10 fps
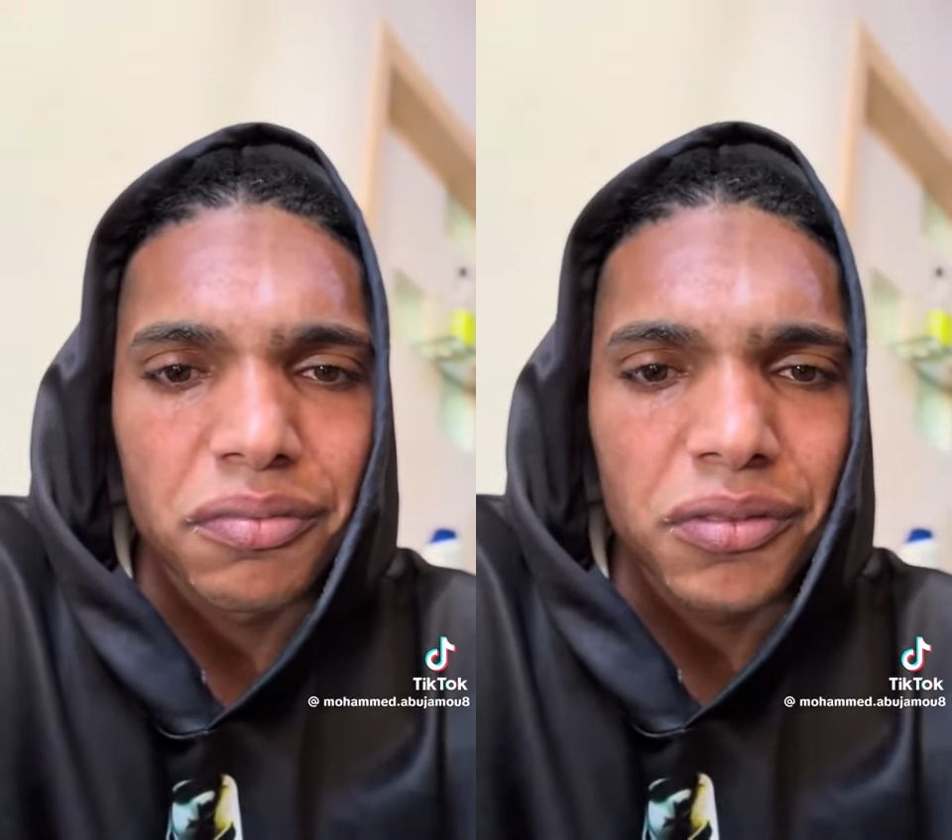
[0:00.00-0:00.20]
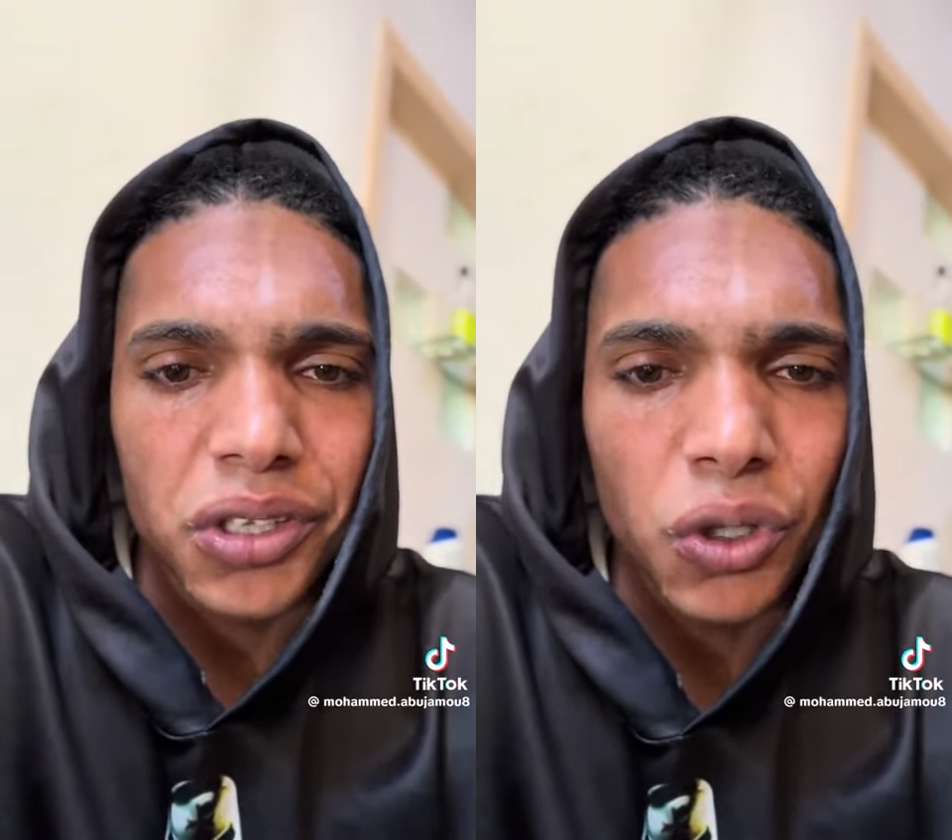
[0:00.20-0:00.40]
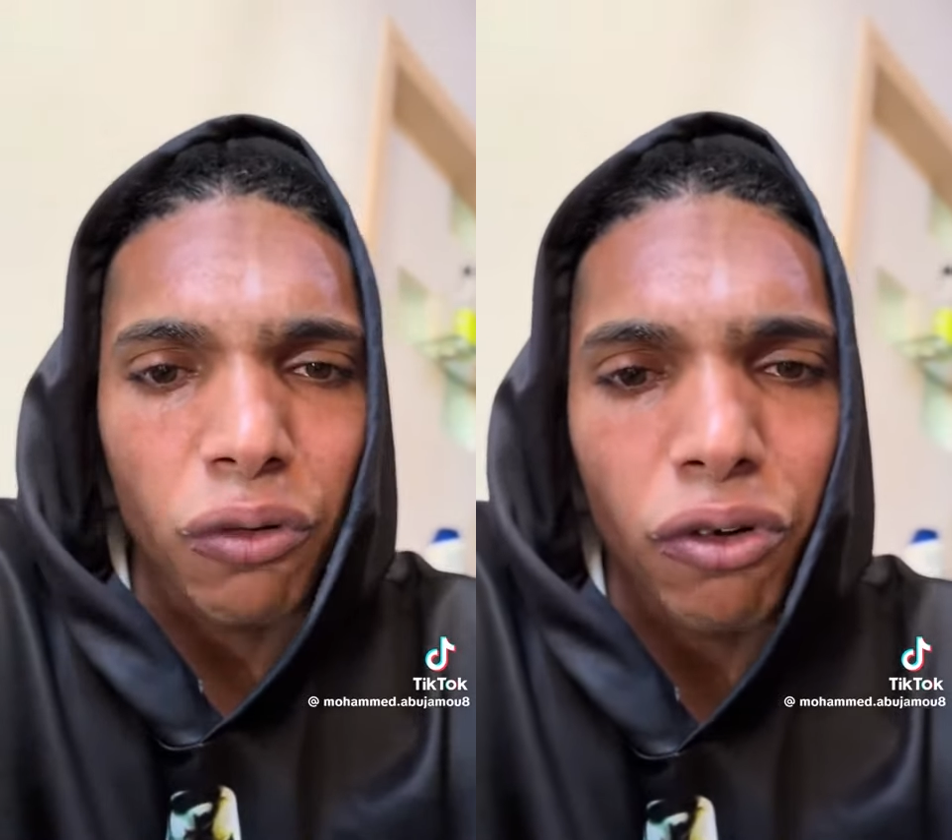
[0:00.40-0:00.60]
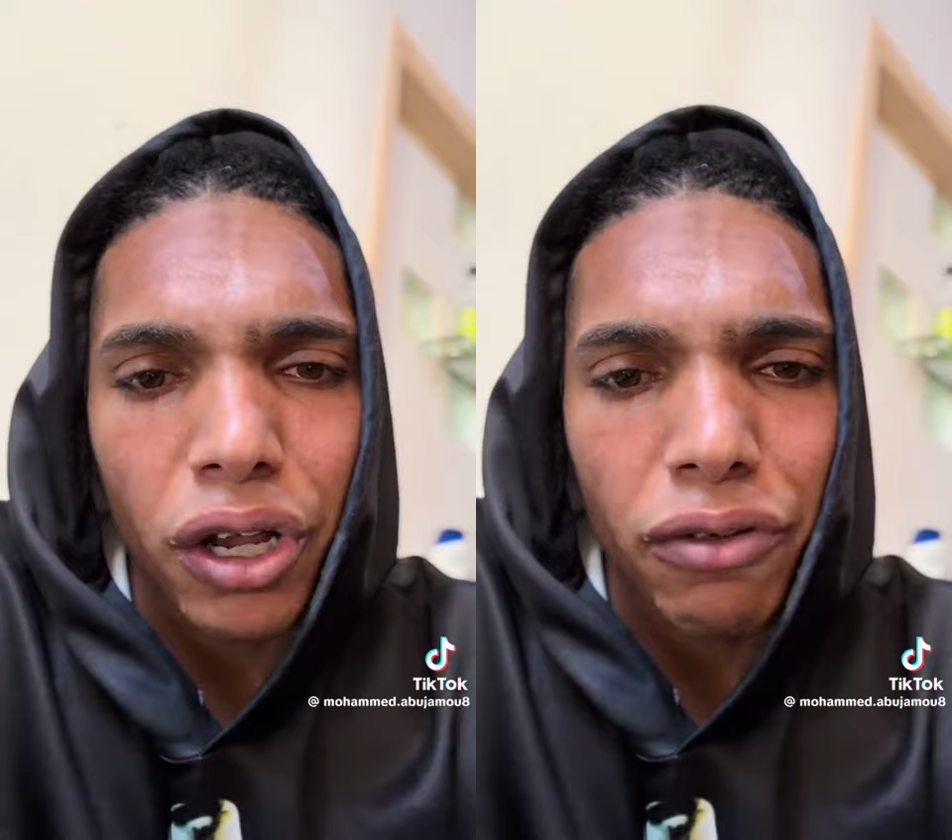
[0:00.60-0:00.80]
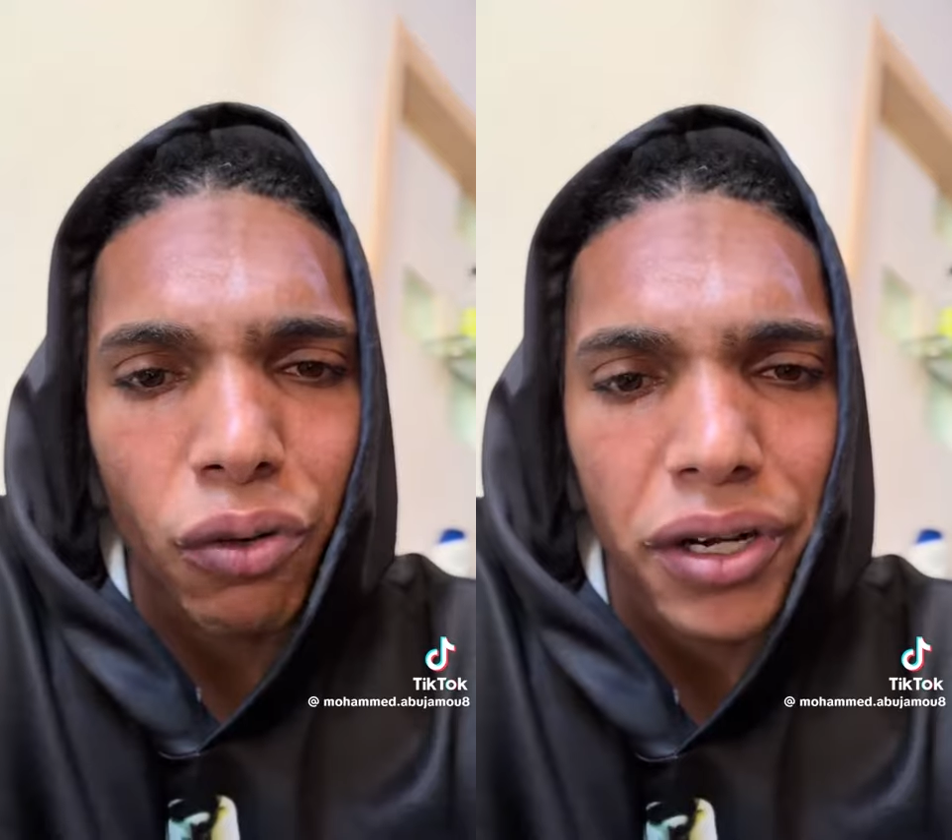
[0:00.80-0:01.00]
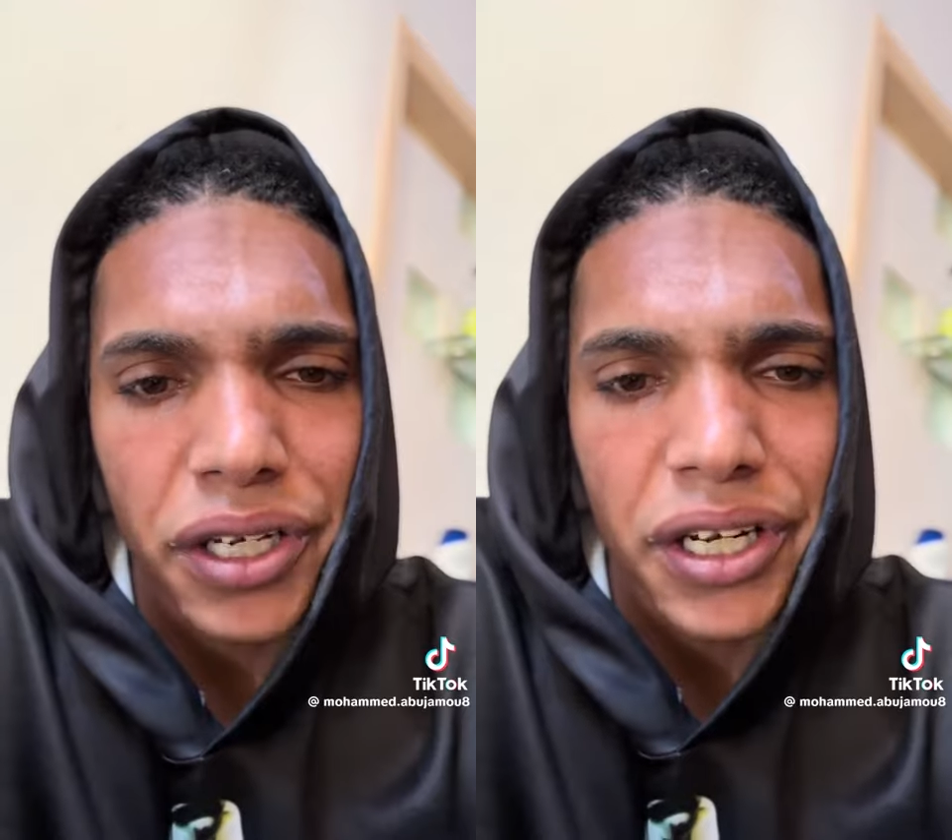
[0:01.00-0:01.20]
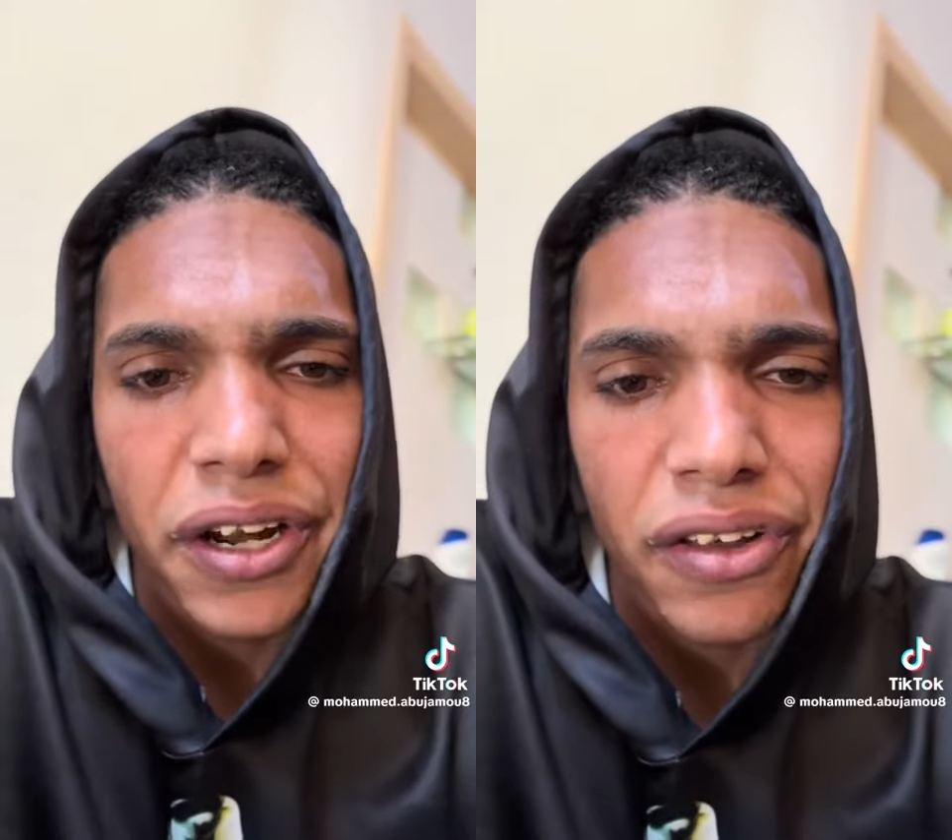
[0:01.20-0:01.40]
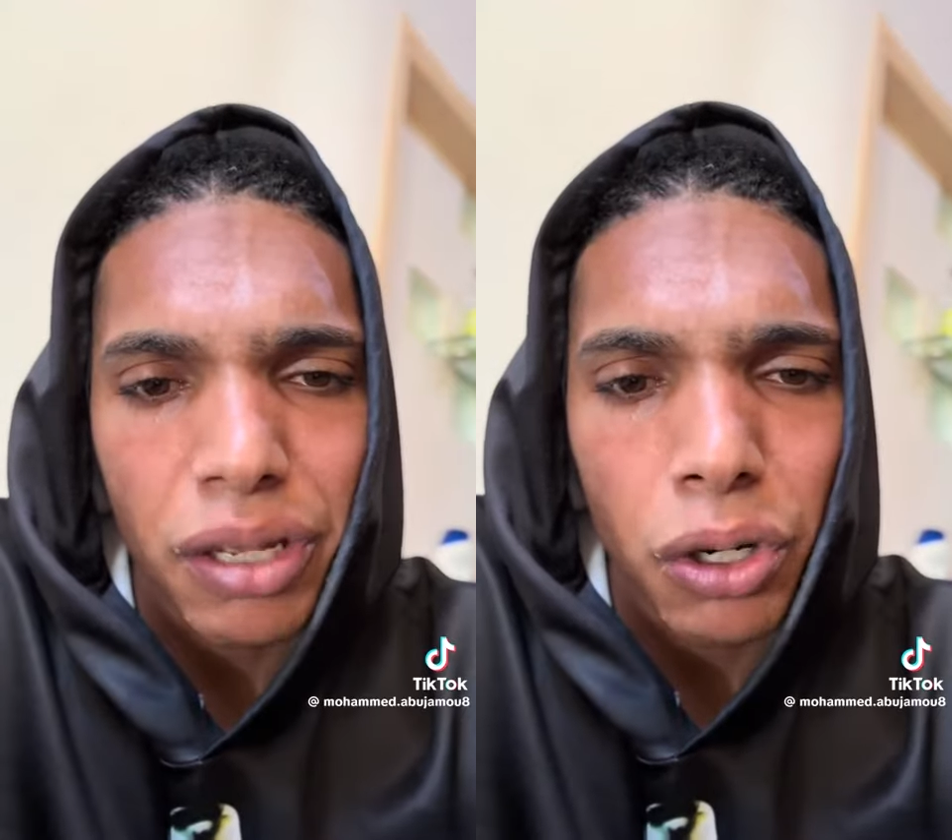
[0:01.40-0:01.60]
so for everyone he
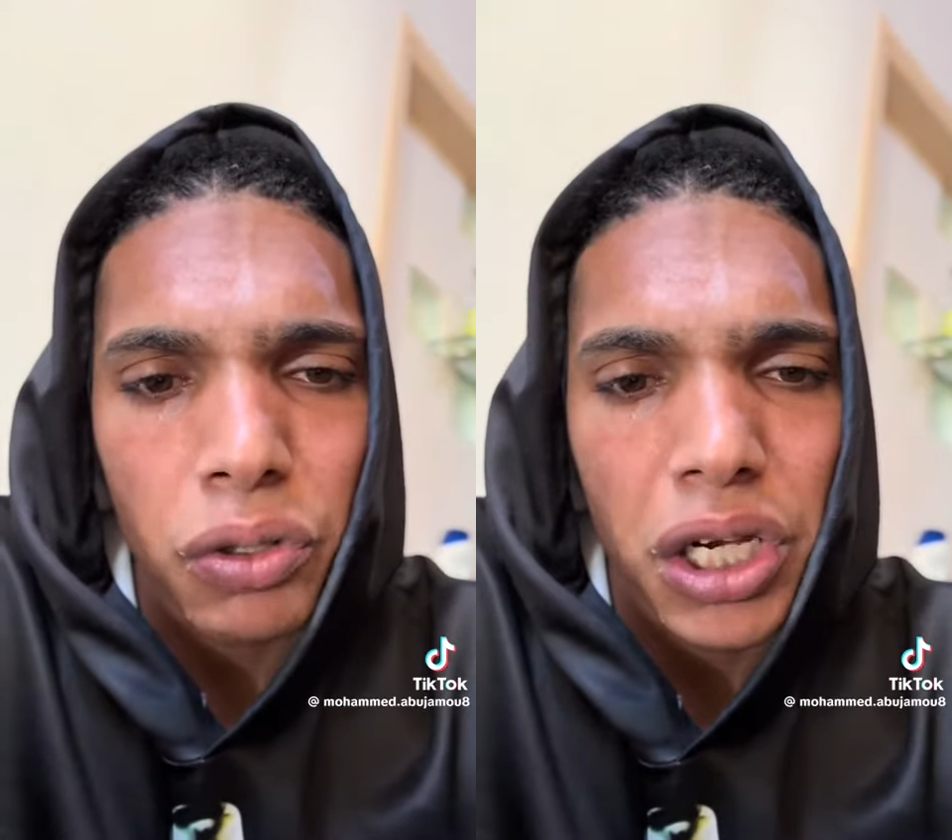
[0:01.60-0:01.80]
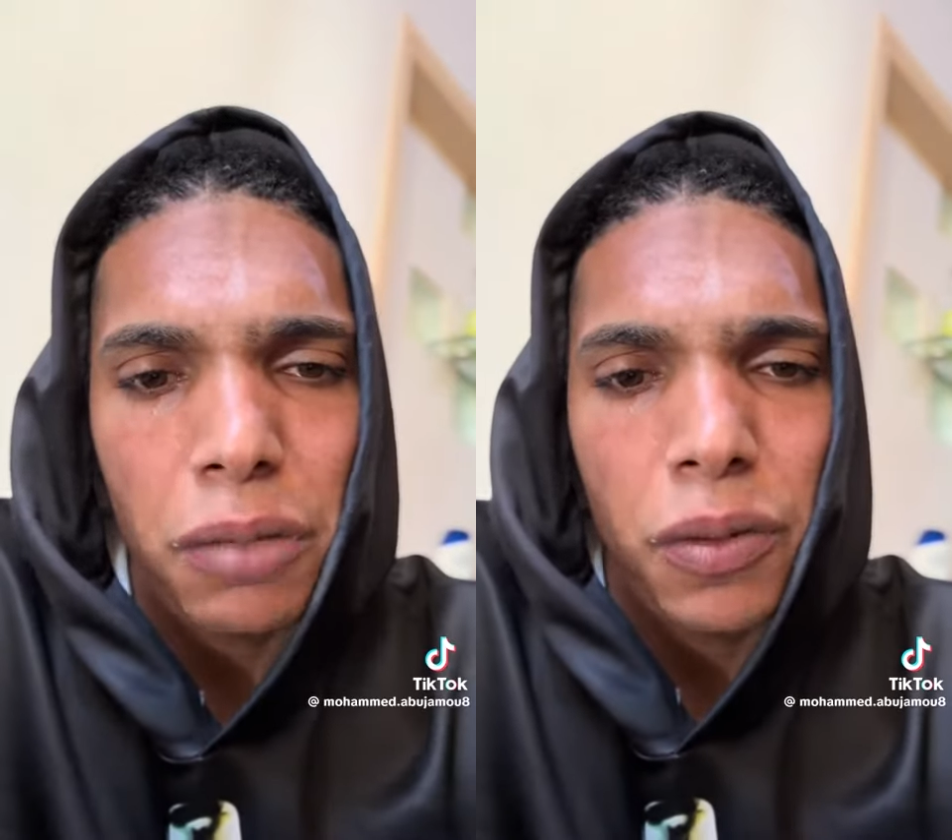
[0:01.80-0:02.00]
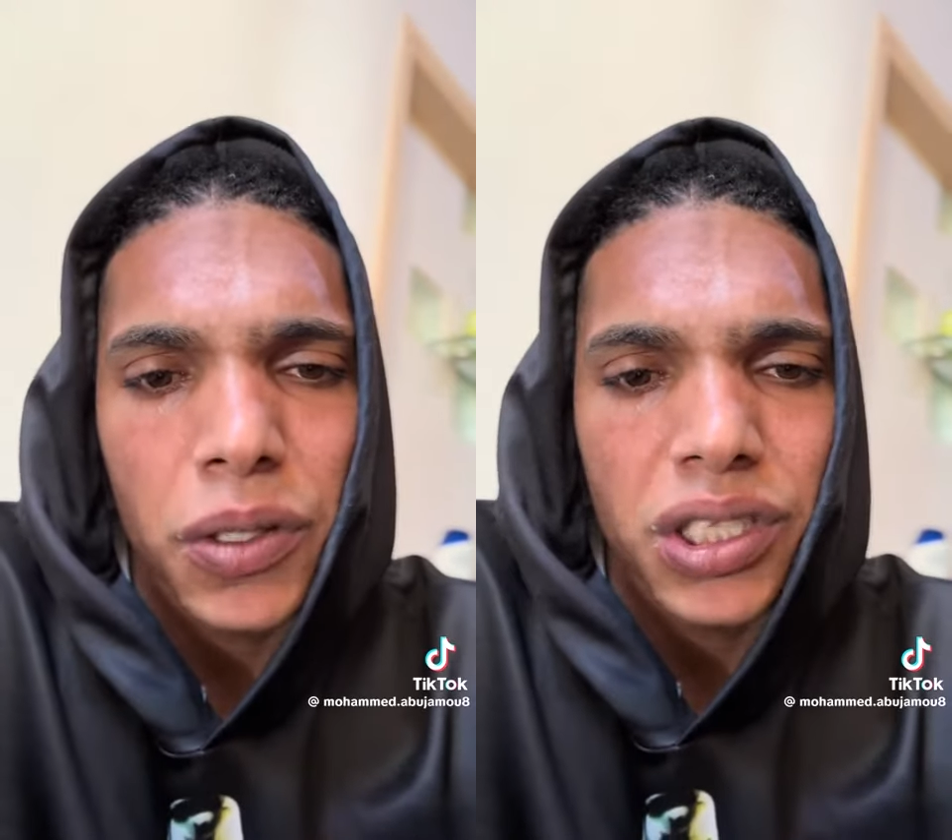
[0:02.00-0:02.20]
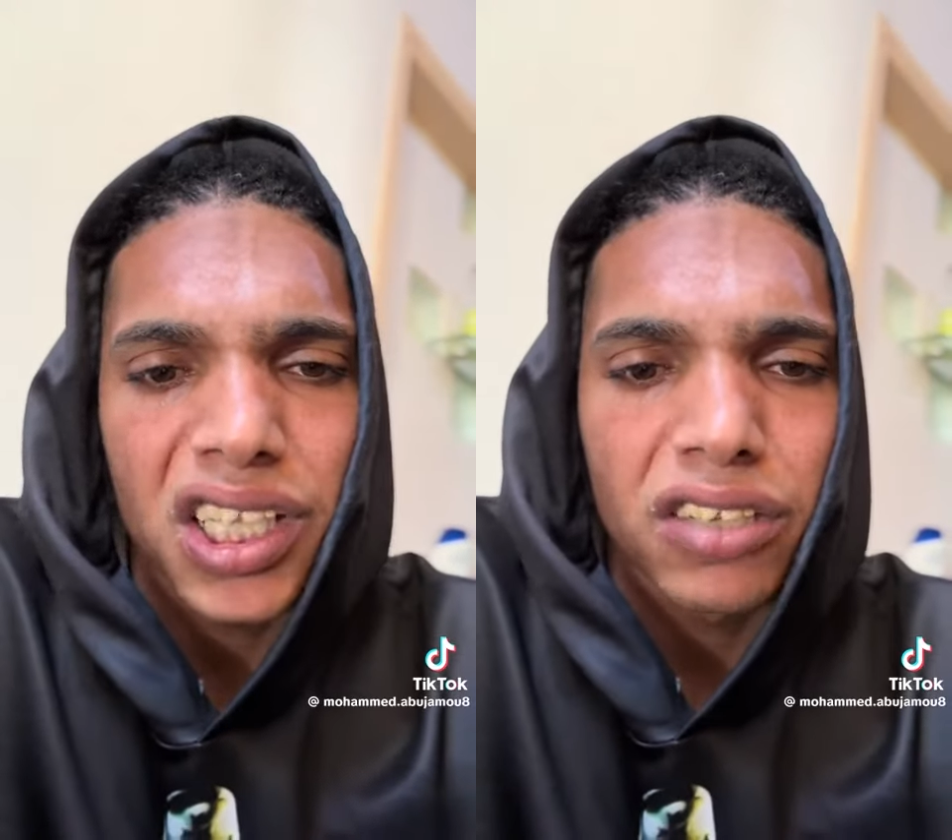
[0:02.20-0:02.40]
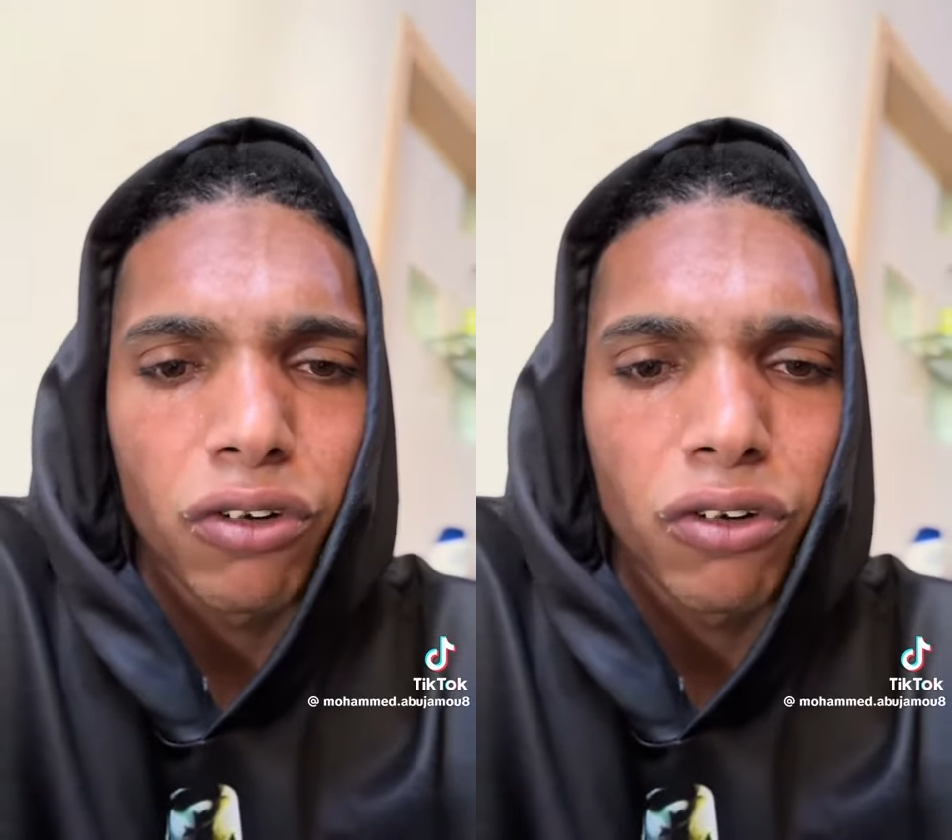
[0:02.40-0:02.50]
cared about the Palestinians,